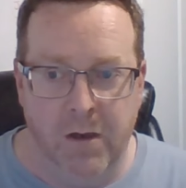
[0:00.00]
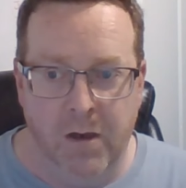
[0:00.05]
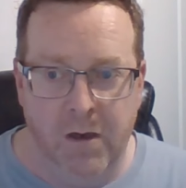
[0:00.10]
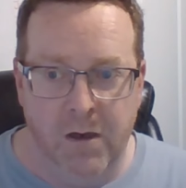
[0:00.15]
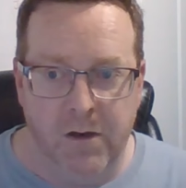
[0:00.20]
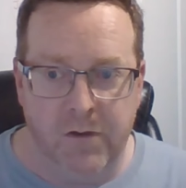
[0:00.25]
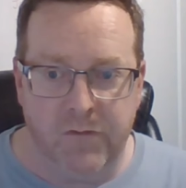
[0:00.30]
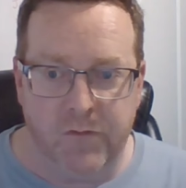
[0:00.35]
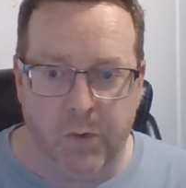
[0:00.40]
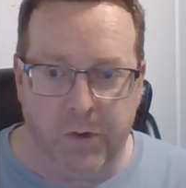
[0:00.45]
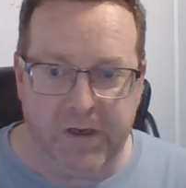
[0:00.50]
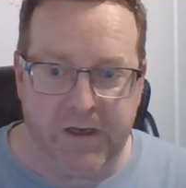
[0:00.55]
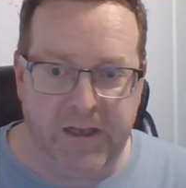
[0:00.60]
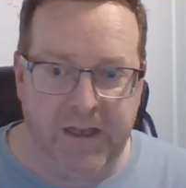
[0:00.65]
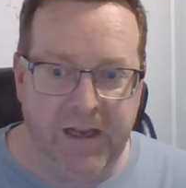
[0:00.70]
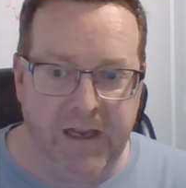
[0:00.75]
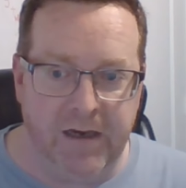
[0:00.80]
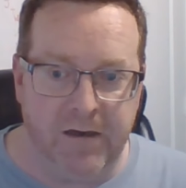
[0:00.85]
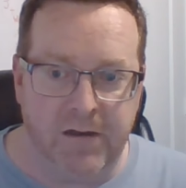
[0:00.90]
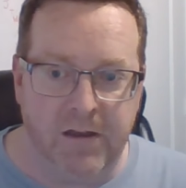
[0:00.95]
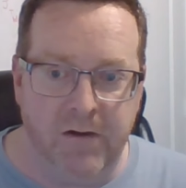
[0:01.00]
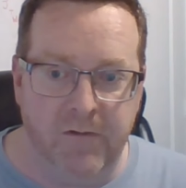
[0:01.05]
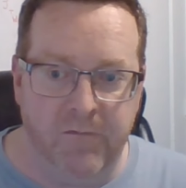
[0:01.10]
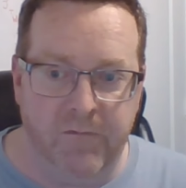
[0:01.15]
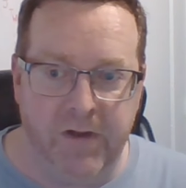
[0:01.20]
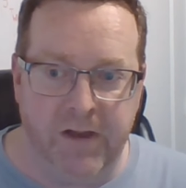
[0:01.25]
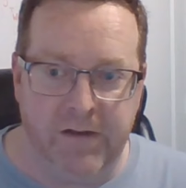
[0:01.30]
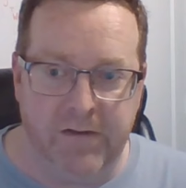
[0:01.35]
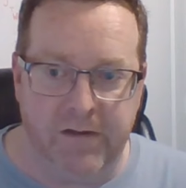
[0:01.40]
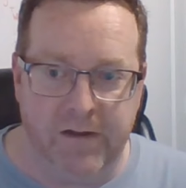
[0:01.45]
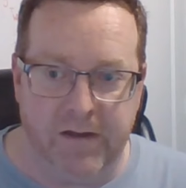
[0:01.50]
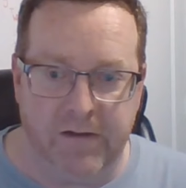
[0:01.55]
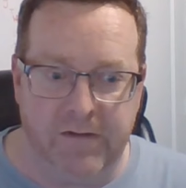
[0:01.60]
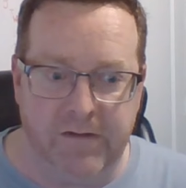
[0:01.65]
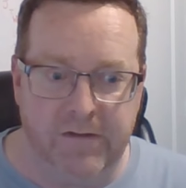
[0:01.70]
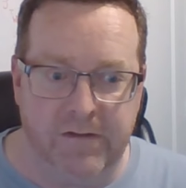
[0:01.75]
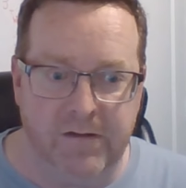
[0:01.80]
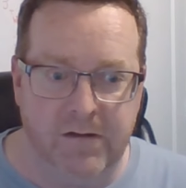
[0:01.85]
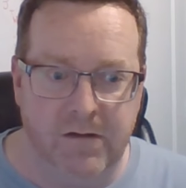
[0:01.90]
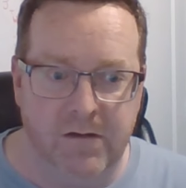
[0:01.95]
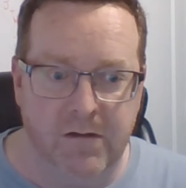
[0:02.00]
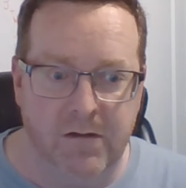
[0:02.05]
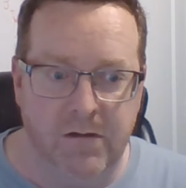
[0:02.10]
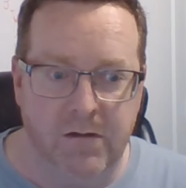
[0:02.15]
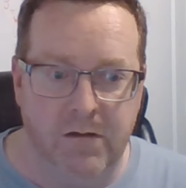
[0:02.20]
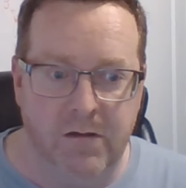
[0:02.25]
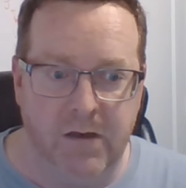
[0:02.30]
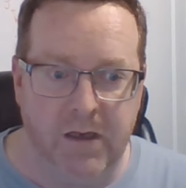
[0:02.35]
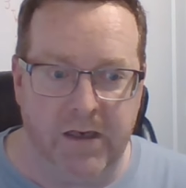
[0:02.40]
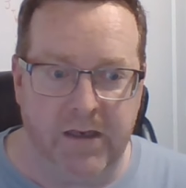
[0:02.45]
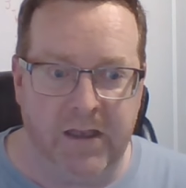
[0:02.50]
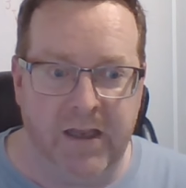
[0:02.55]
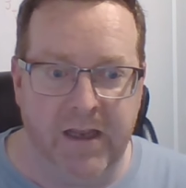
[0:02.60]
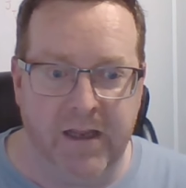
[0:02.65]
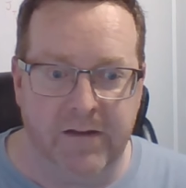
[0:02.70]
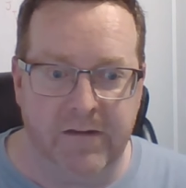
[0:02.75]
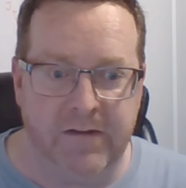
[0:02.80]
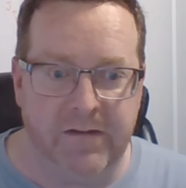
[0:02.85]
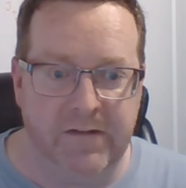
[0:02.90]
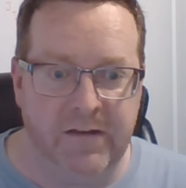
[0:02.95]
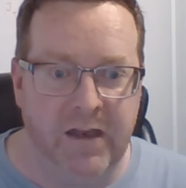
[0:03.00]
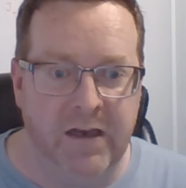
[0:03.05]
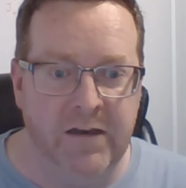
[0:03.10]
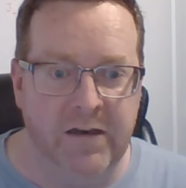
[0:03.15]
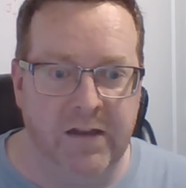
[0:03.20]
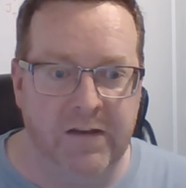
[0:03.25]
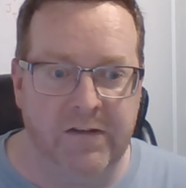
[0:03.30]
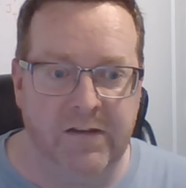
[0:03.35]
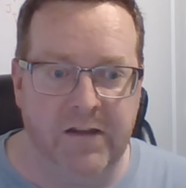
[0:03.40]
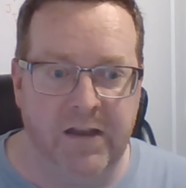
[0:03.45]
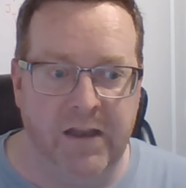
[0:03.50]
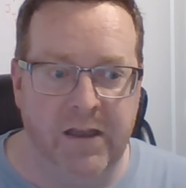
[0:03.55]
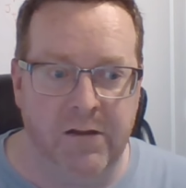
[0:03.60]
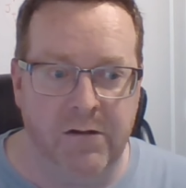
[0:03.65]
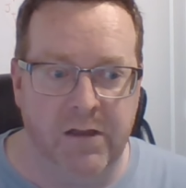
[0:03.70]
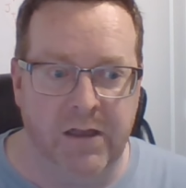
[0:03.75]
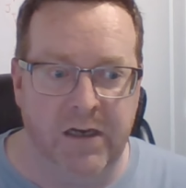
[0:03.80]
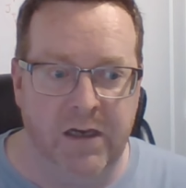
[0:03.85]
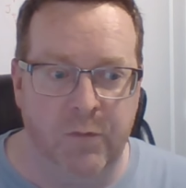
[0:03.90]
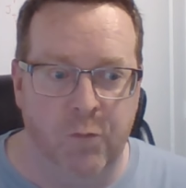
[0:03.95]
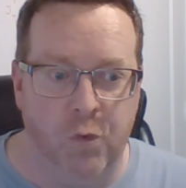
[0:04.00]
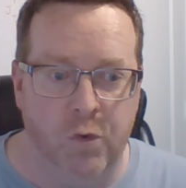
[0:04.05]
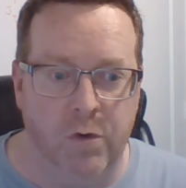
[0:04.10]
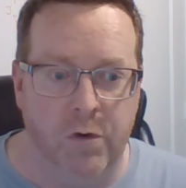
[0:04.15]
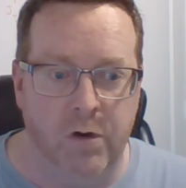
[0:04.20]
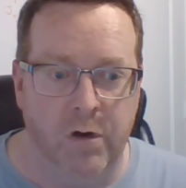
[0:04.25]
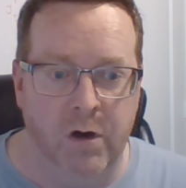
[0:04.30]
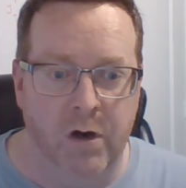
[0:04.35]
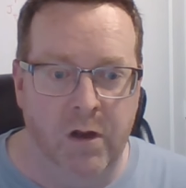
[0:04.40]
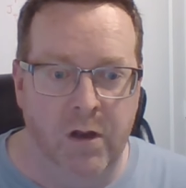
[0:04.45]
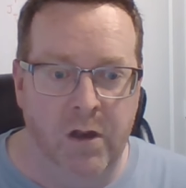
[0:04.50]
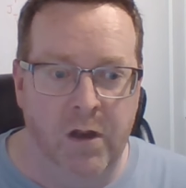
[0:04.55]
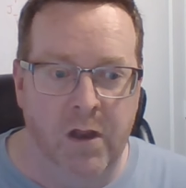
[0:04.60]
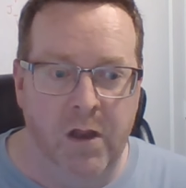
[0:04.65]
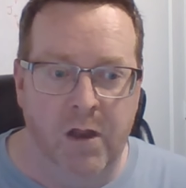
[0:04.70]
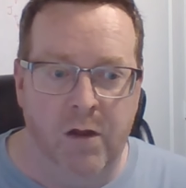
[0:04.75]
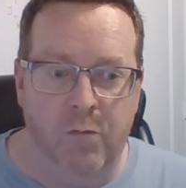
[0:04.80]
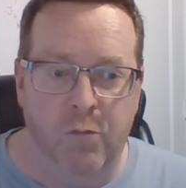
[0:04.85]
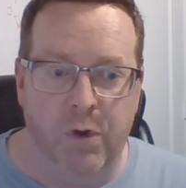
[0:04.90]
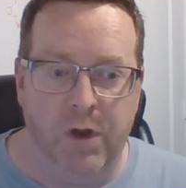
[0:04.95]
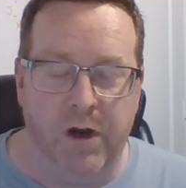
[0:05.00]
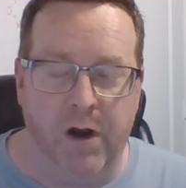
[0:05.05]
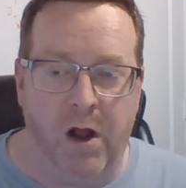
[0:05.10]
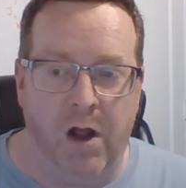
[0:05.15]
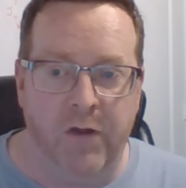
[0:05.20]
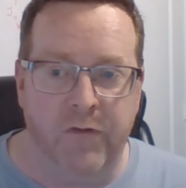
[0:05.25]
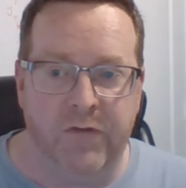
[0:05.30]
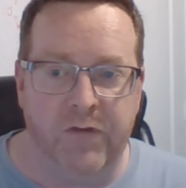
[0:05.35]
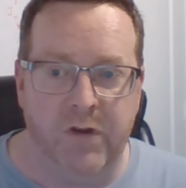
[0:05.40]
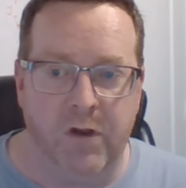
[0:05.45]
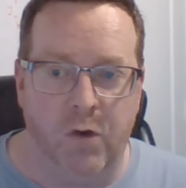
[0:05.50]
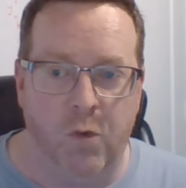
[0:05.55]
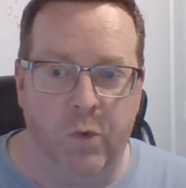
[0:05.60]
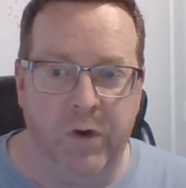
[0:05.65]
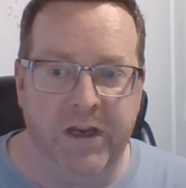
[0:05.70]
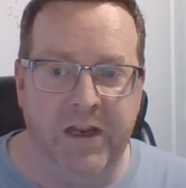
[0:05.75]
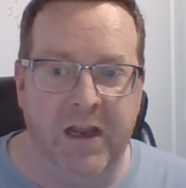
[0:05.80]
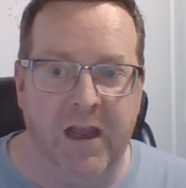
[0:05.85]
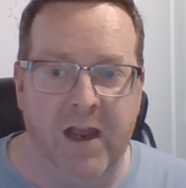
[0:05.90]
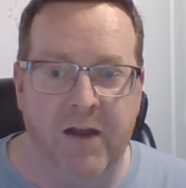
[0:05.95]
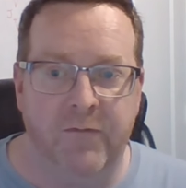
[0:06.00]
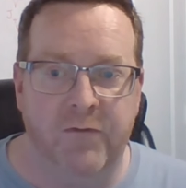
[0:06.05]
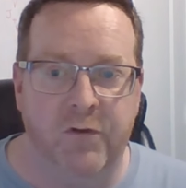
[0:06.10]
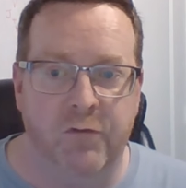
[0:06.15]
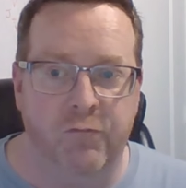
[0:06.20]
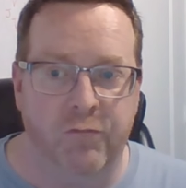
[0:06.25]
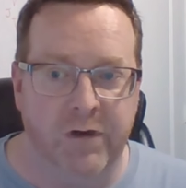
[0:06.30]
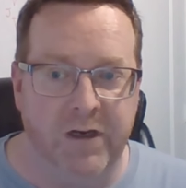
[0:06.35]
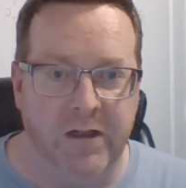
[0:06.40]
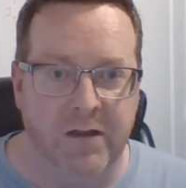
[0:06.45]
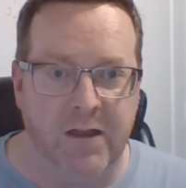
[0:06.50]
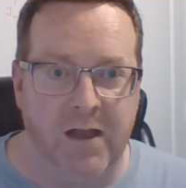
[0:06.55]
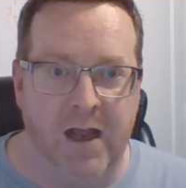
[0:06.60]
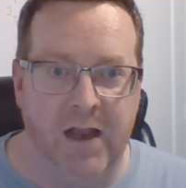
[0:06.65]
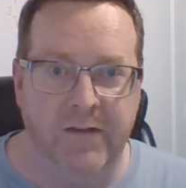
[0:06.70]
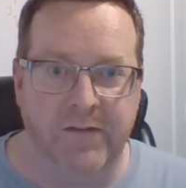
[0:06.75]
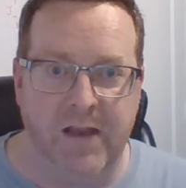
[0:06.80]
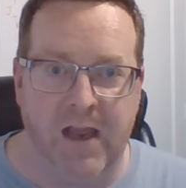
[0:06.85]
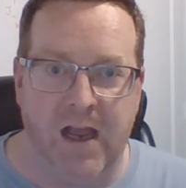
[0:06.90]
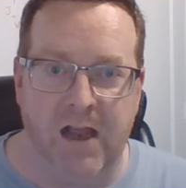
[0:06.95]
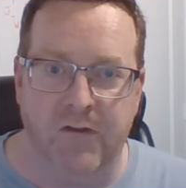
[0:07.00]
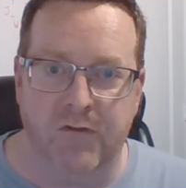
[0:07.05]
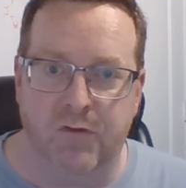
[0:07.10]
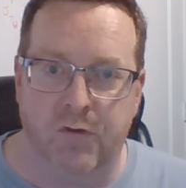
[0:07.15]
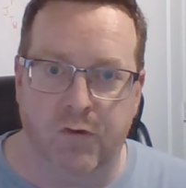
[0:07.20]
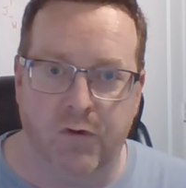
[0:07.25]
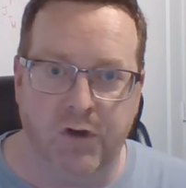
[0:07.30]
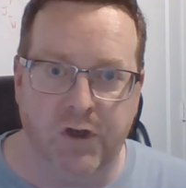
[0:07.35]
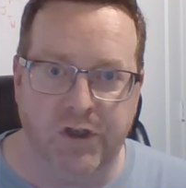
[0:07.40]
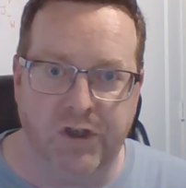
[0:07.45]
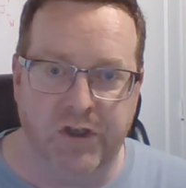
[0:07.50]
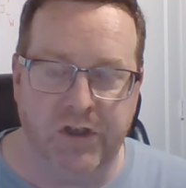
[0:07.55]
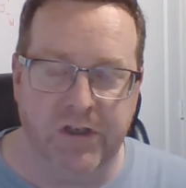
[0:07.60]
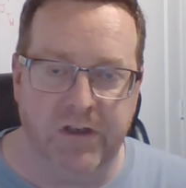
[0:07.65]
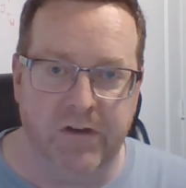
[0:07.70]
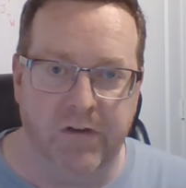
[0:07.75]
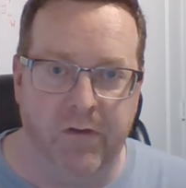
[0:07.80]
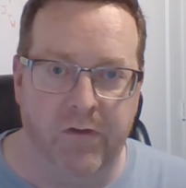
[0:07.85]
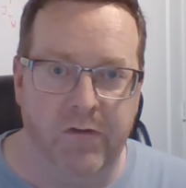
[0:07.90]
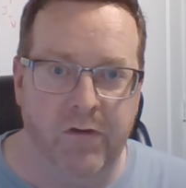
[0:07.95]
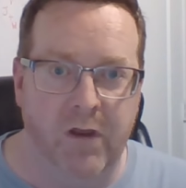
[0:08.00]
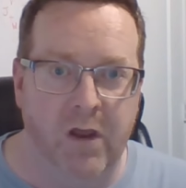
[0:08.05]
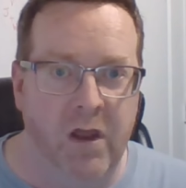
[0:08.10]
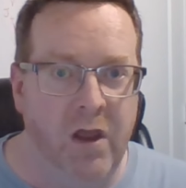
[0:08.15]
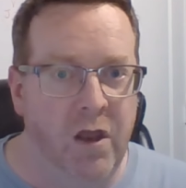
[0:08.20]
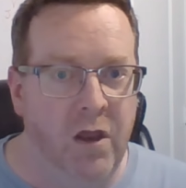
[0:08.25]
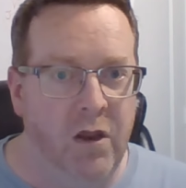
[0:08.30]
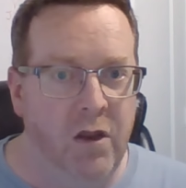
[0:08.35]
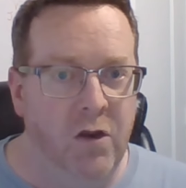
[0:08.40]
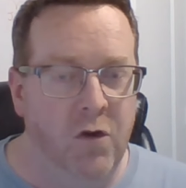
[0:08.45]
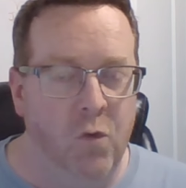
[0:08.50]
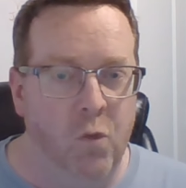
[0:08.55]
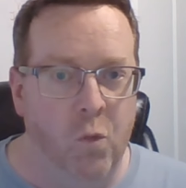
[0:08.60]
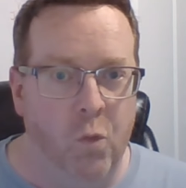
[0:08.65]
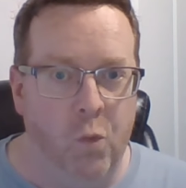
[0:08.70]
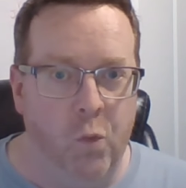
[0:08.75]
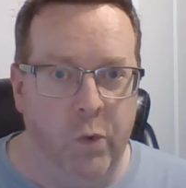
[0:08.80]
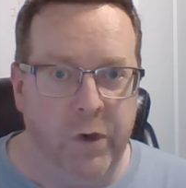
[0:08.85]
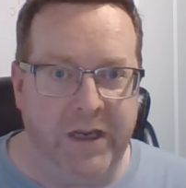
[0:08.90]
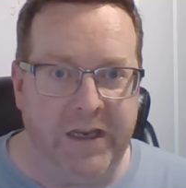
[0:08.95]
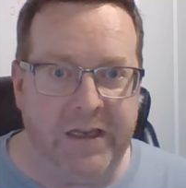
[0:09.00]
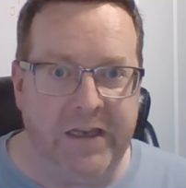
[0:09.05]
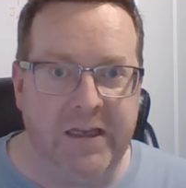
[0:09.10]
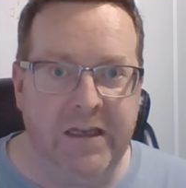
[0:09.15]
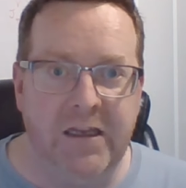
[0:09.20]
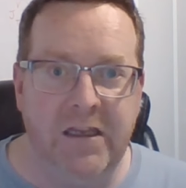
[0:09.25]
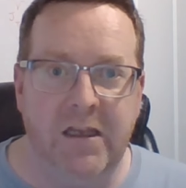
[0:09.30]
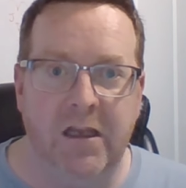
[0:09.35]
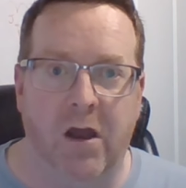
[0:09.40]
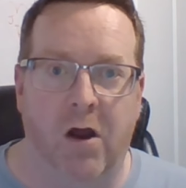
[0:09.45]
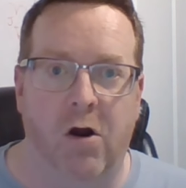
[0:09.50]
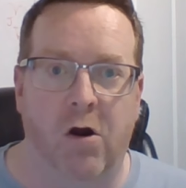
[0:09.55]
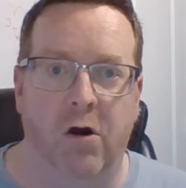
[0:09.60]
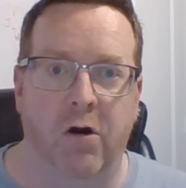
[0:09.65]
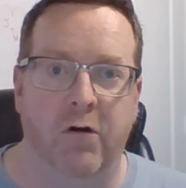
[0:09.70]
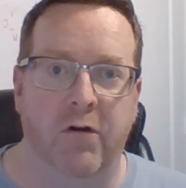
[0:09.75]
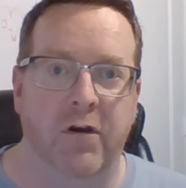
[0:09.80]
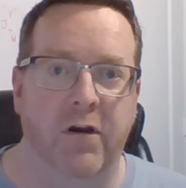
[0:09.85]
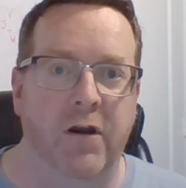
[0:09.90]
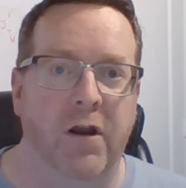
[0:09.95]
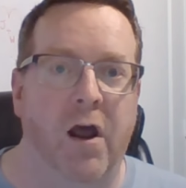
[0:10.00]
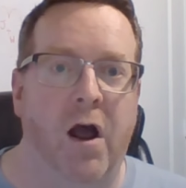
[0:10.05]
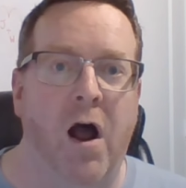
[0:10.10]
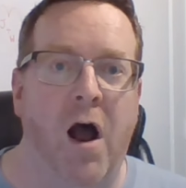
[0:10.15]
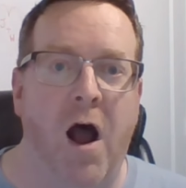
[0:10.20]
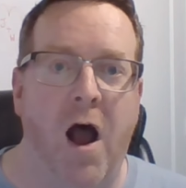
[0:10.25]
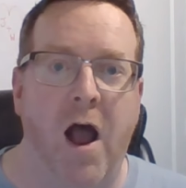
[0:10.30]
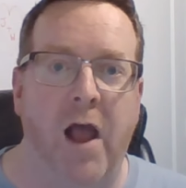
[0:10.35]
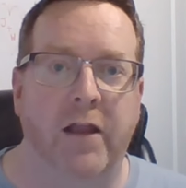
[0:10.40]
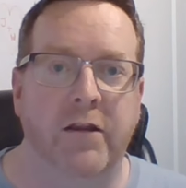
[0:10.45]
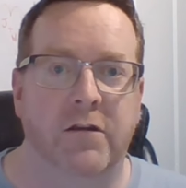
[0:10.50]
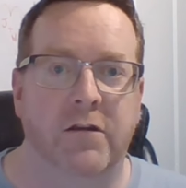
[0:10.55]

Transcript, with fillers: So it can't convict us. It can't send us to hell anymore. But also, we have to realize as Christians, we are not